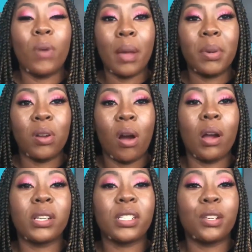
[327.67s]

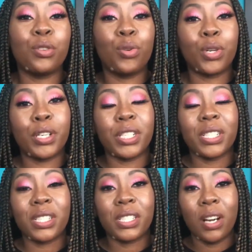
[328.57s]
webinars in order
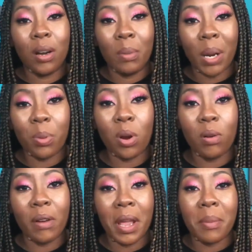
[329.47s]
to sell my
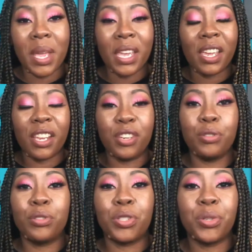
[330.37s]
program and get
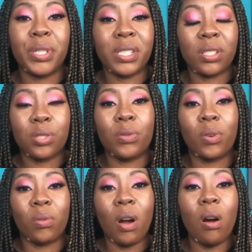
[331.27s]
new students to
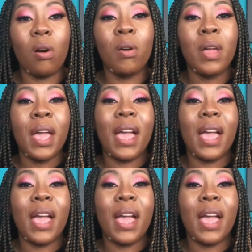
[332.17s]
enroll.